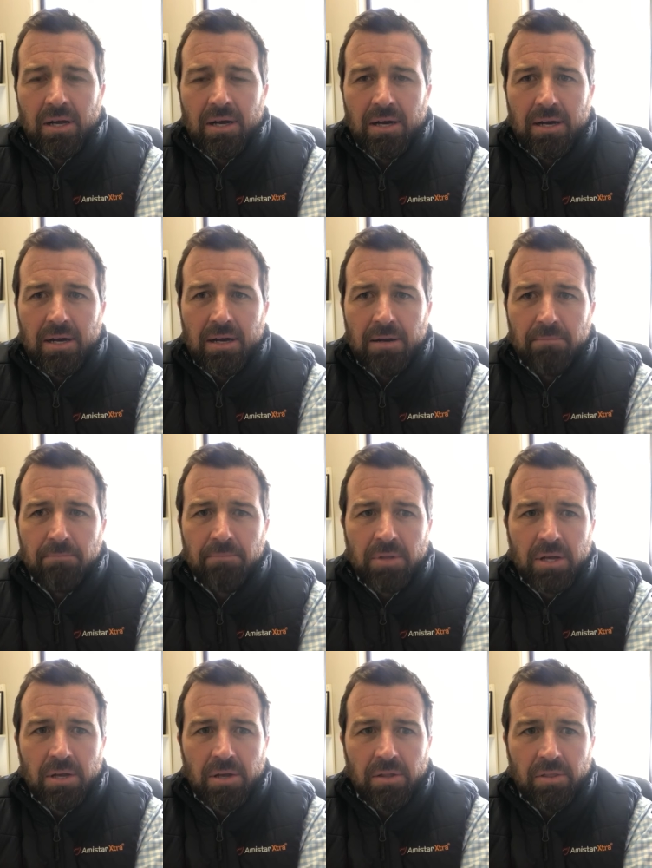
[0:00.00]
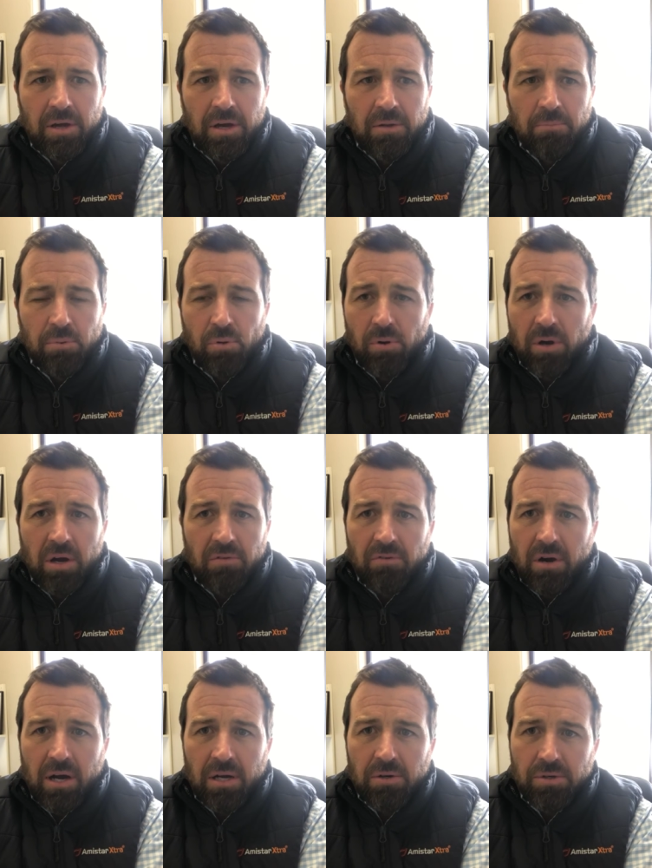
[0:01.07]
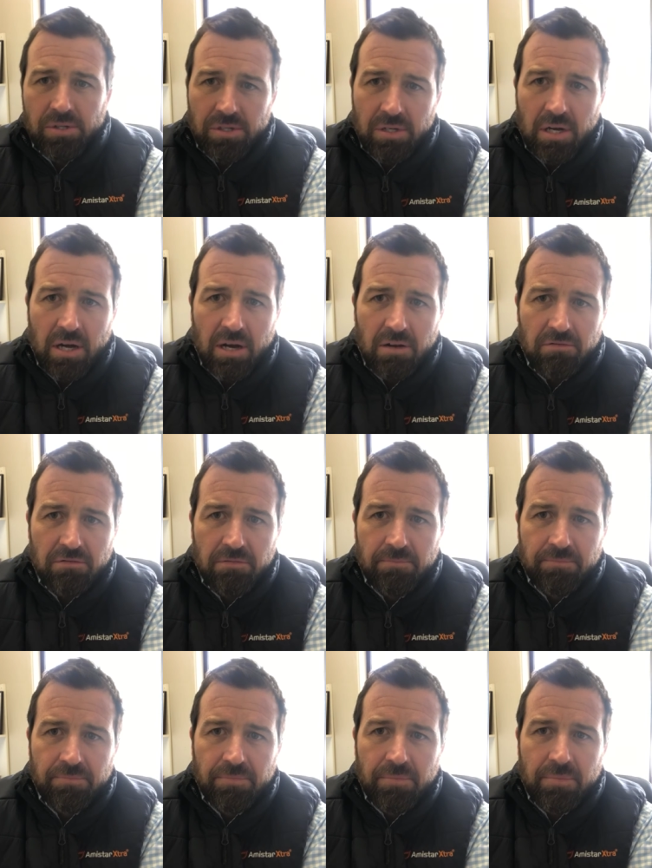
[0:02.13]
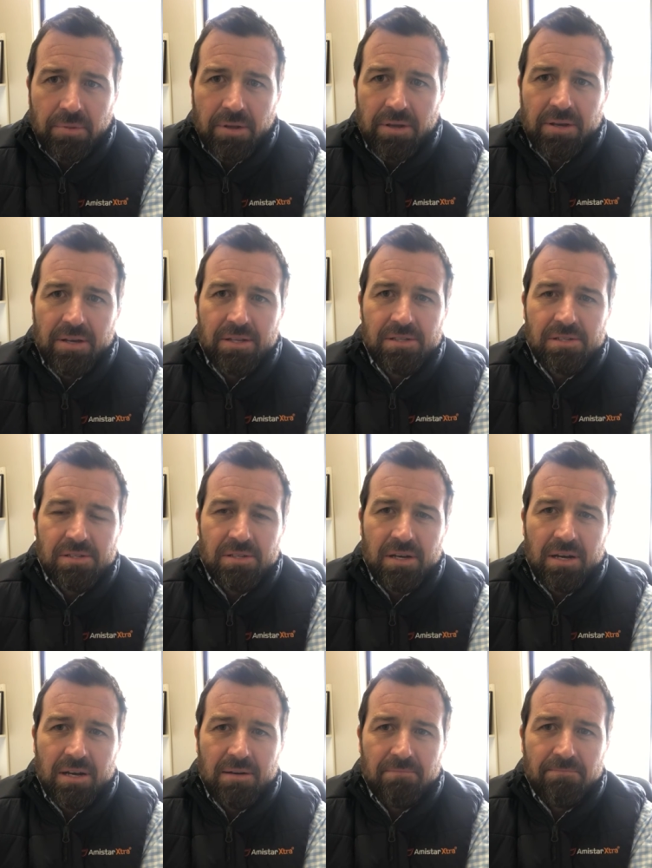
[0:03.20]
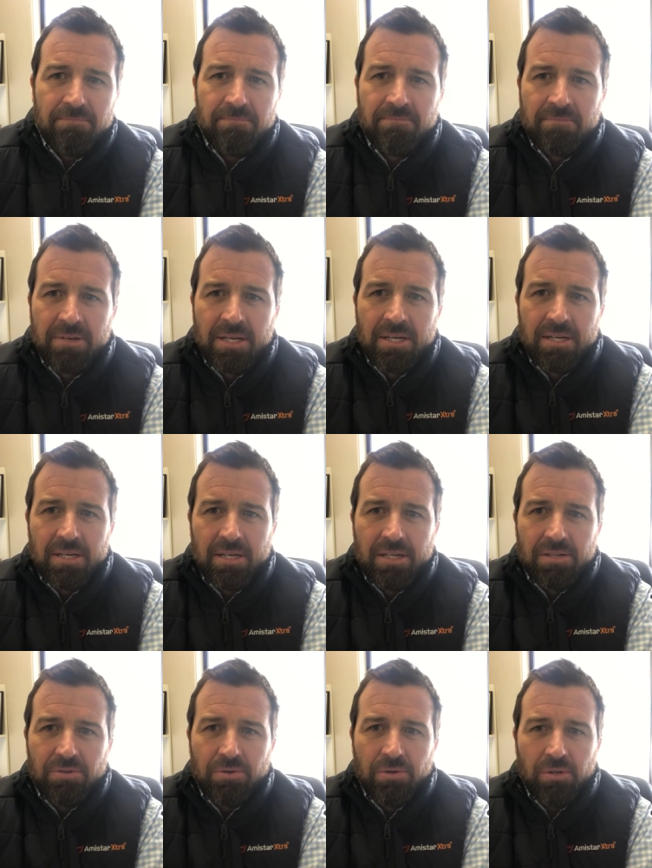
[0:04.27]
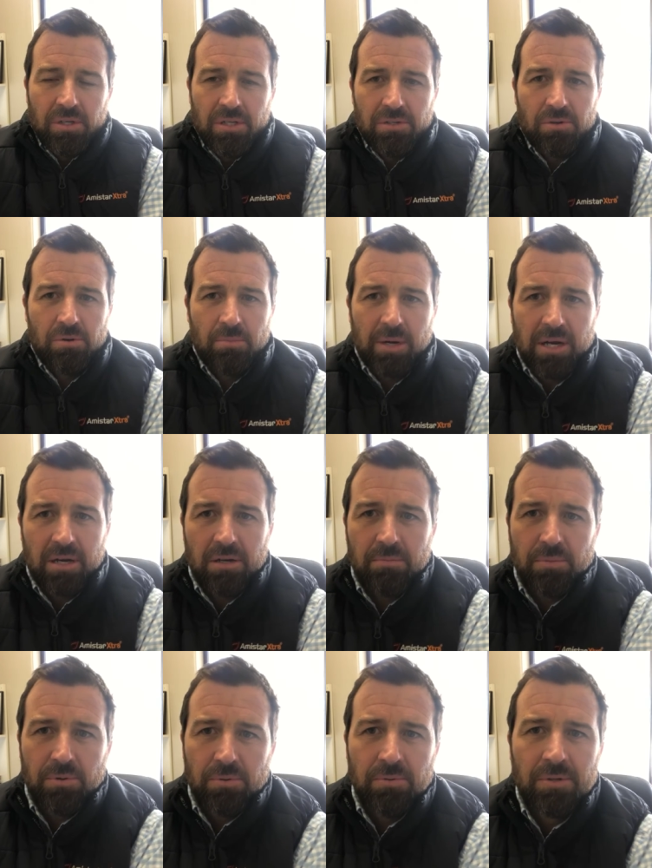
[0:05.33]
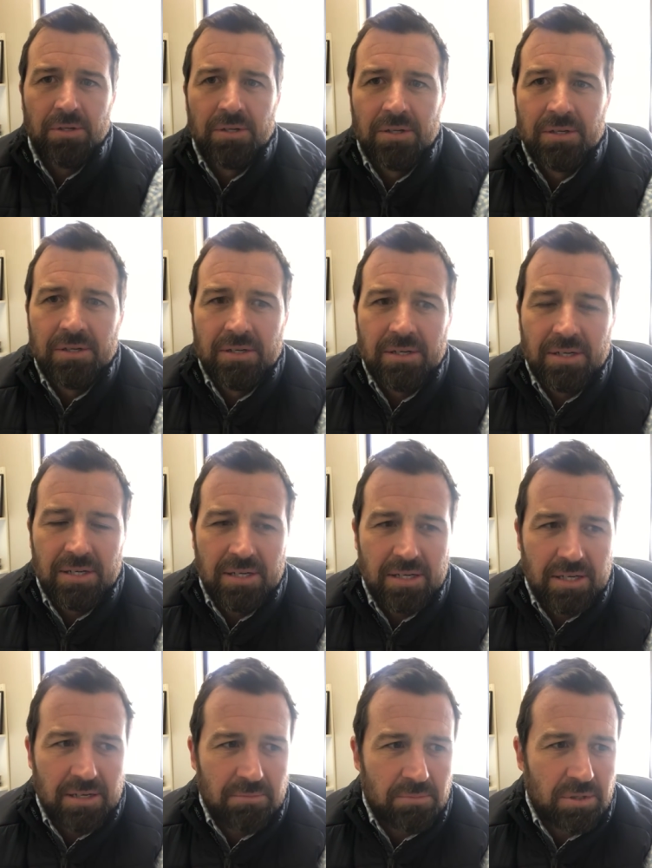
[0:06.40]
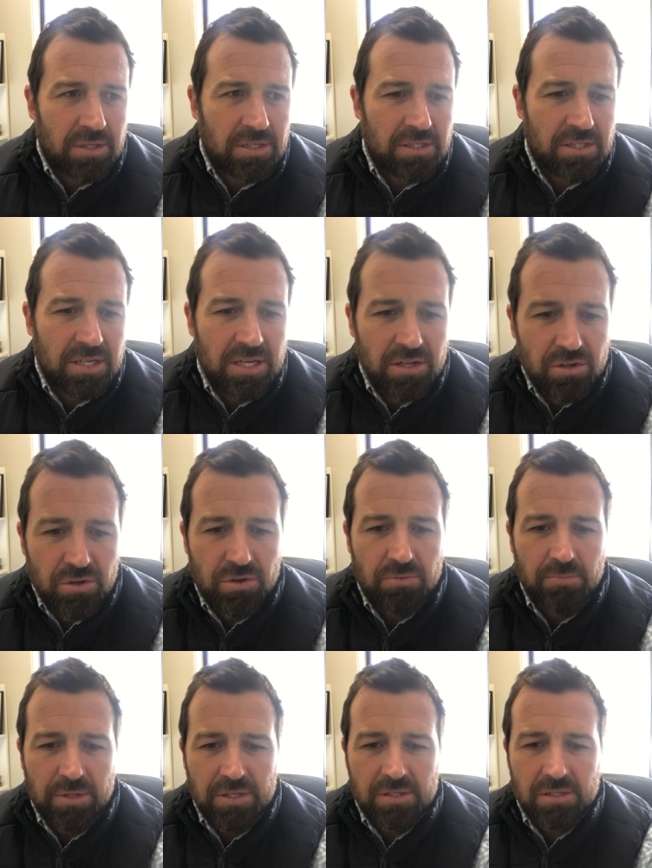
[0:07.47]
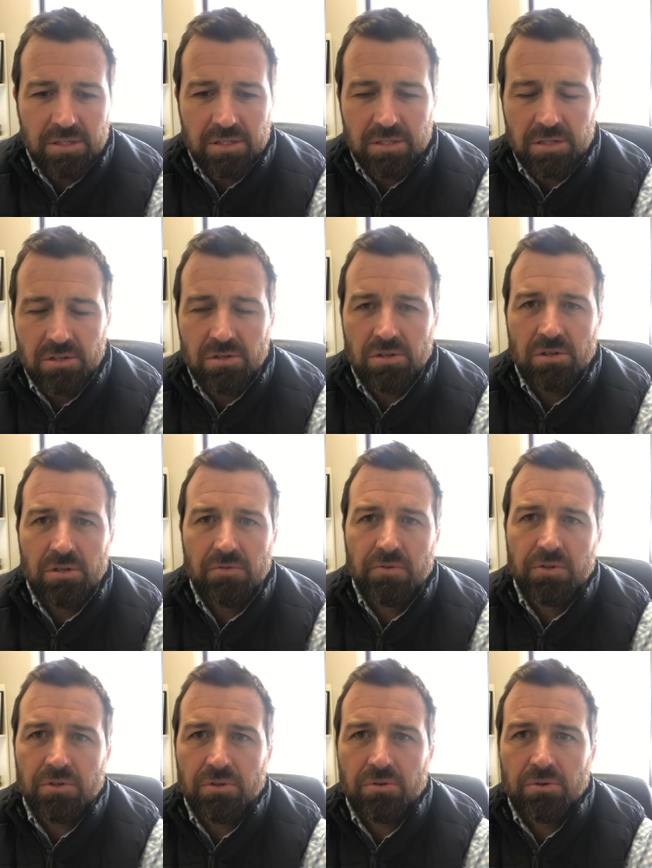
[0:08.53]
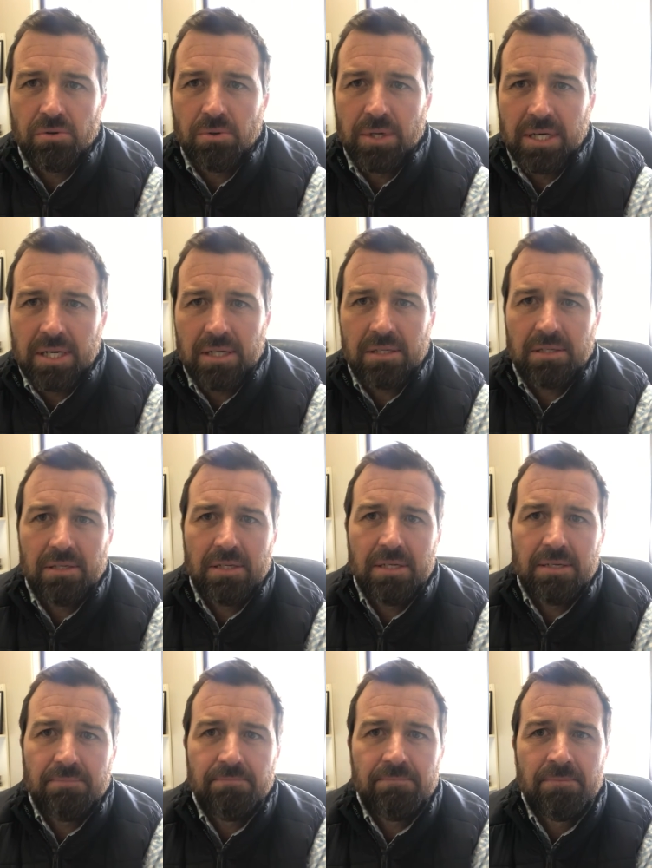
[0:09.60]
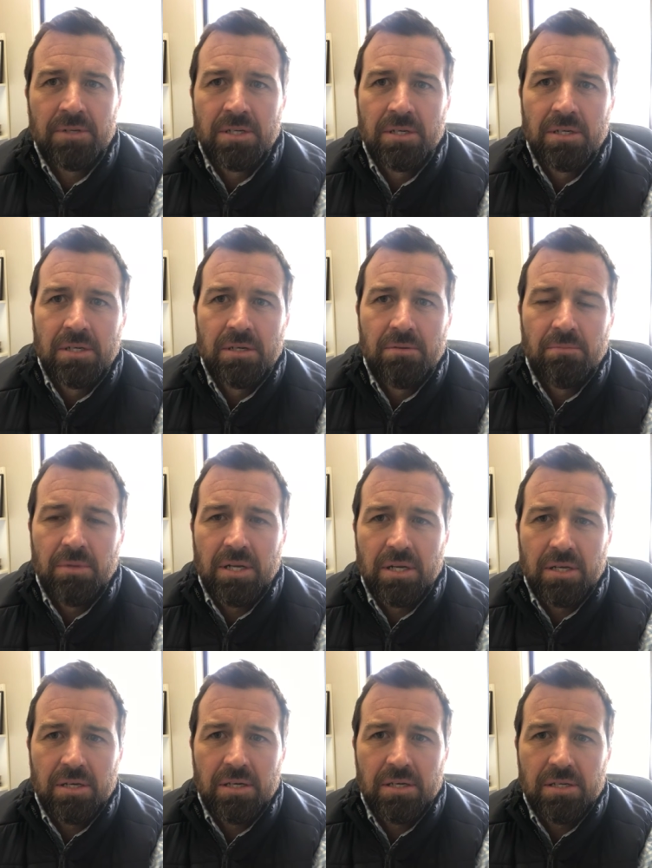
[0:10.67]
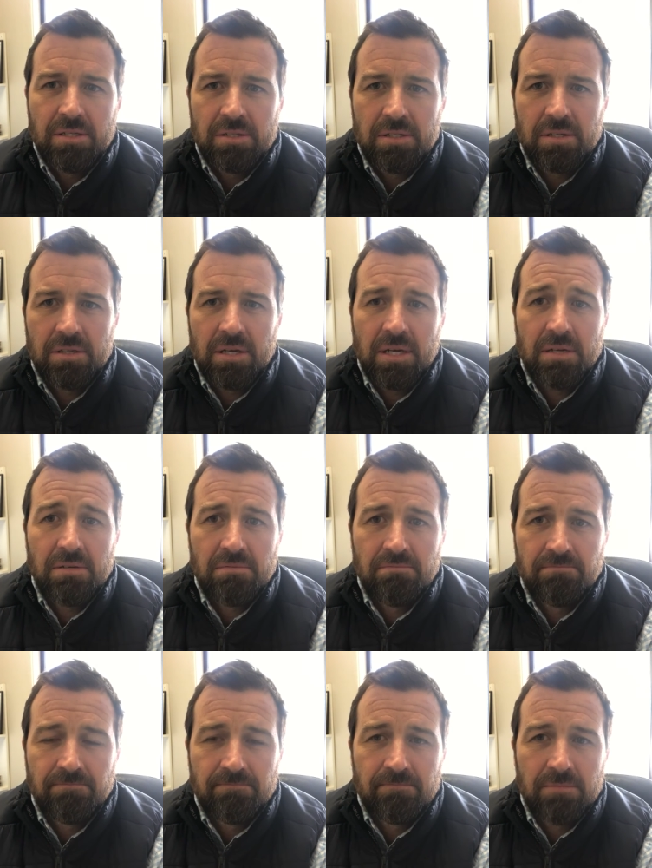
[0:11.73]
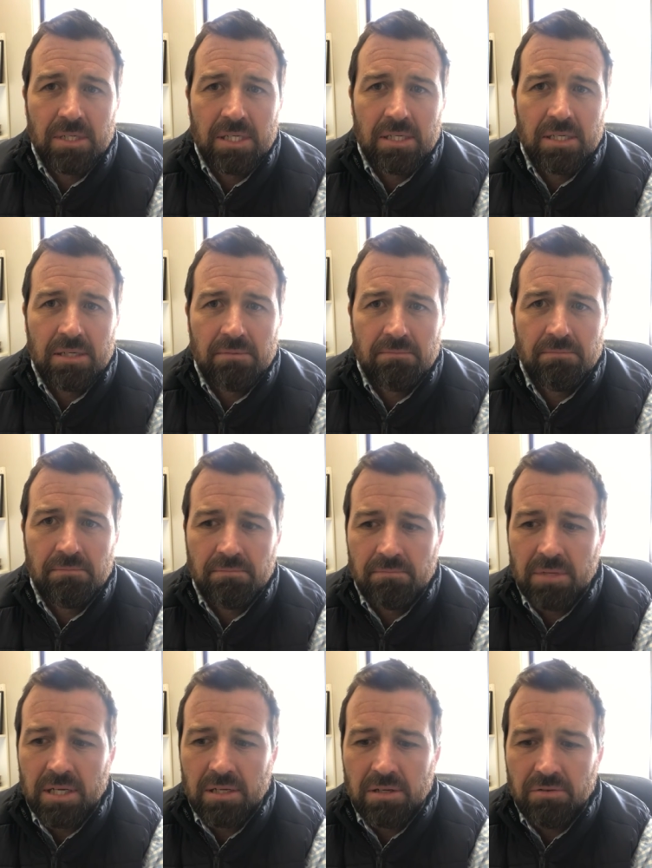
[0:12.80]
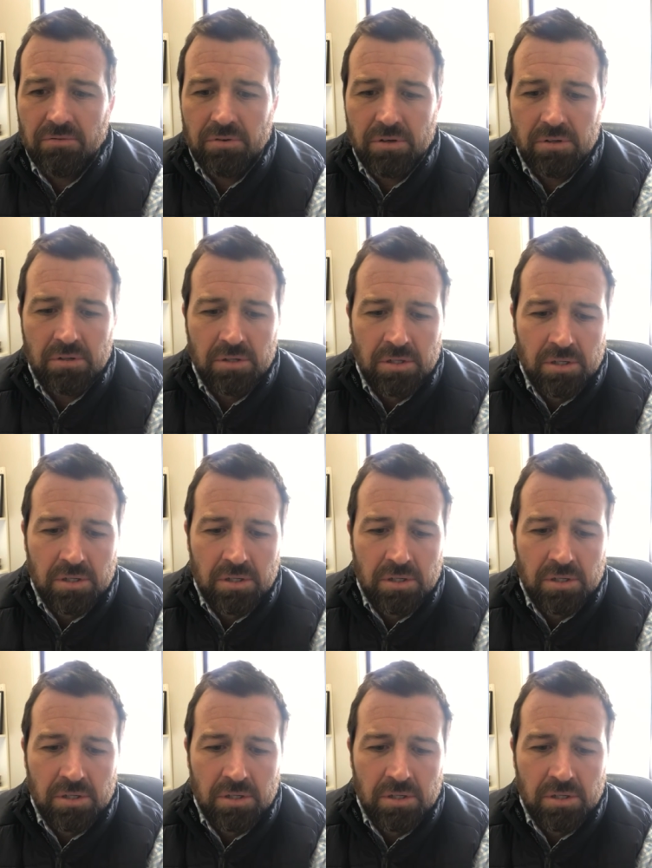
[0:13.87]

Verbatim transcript: Um, they employ over 100 staff. It's, um, it truly is a remarkable um, continued business that serviced throughout um, many years and, and um, many different